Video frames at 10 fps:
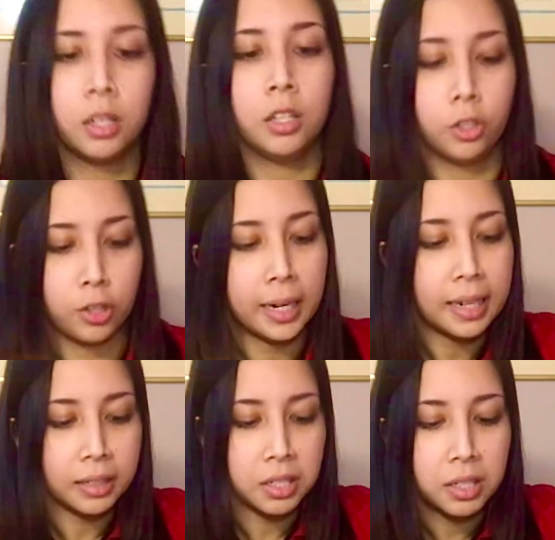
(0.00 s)
Try
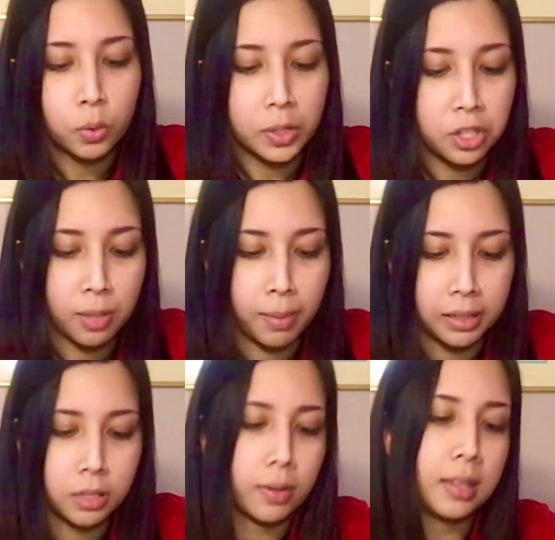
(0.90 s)
not to squish the
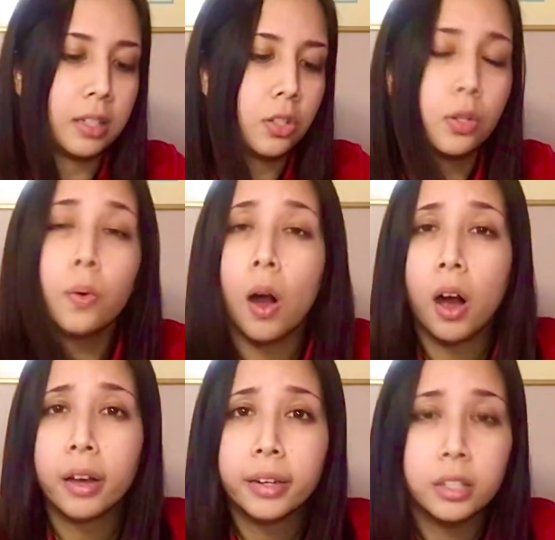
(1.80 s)
mozzarella too
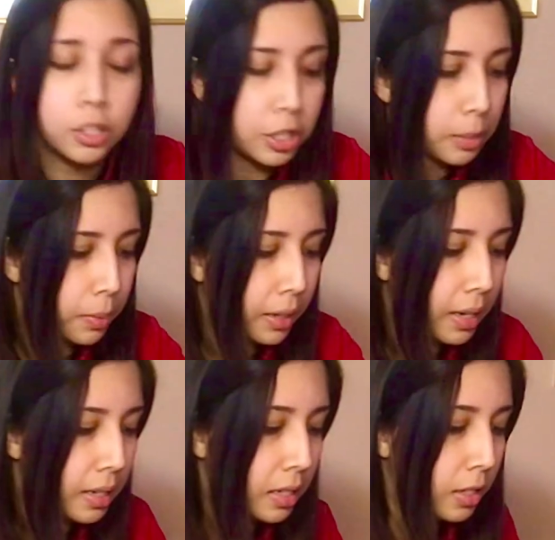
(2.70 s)
hard just
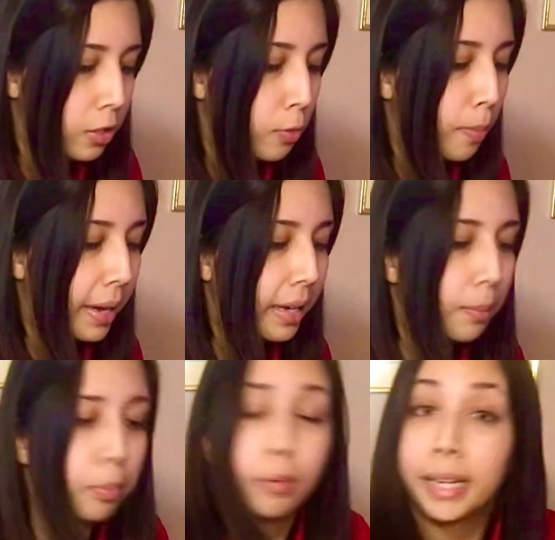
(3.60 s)
because you might
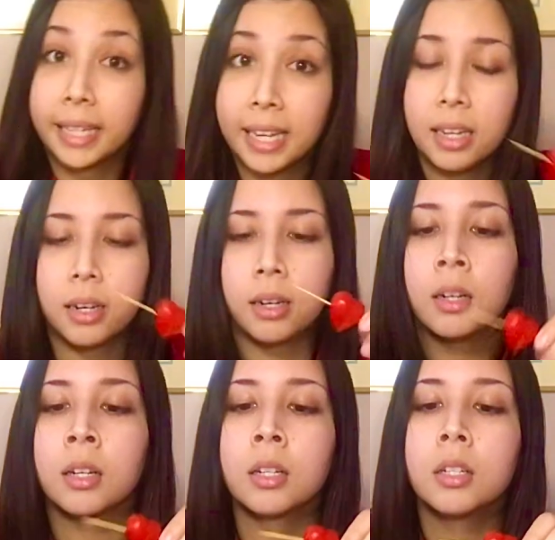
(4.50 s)
break it,
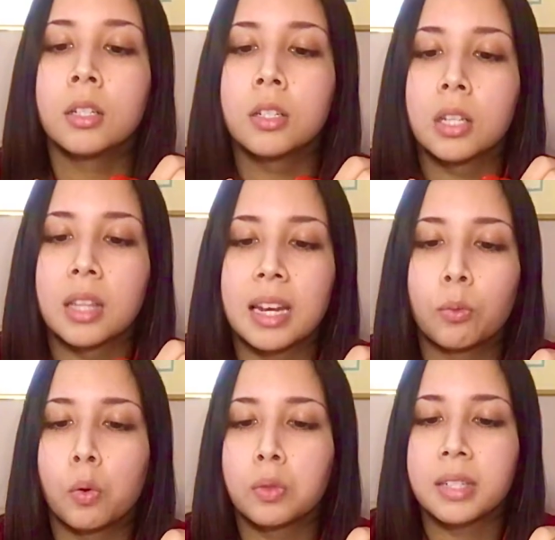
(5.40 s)
so then it
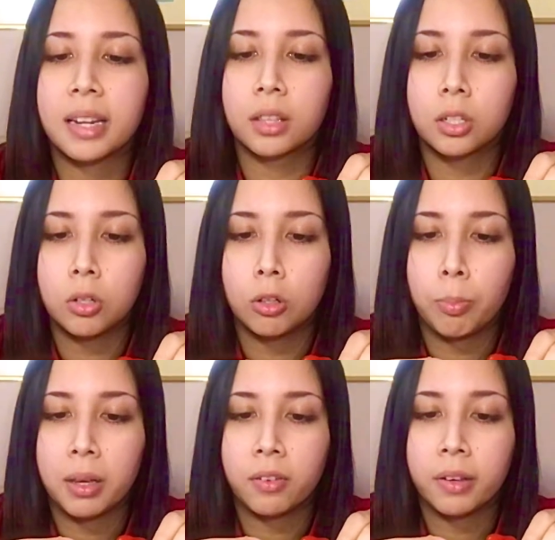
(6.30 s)
won't stay on the
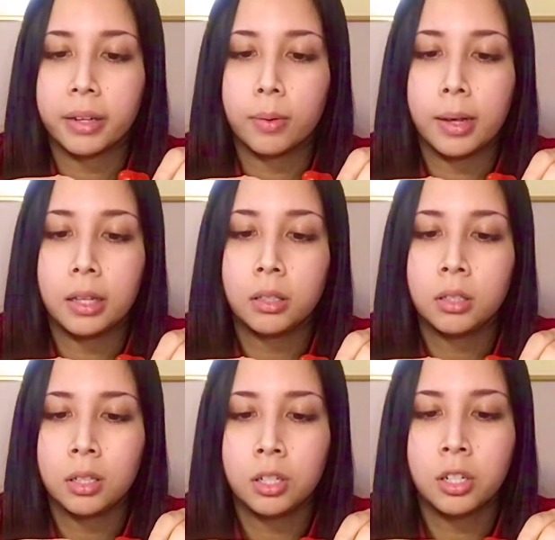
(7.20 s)
toothpick very well.
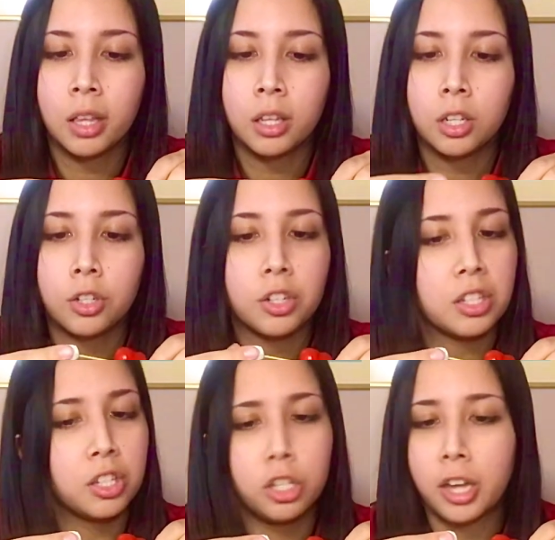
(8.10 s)

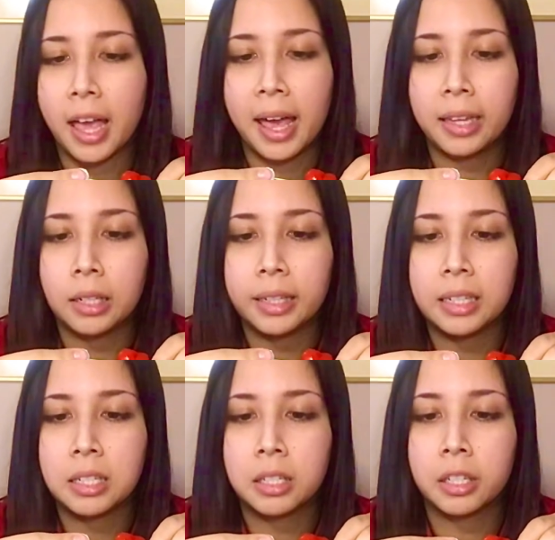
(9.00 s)
Just gently
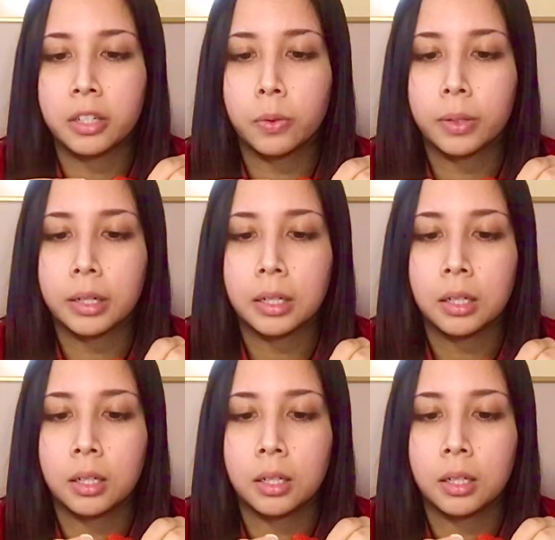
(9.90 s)
skewer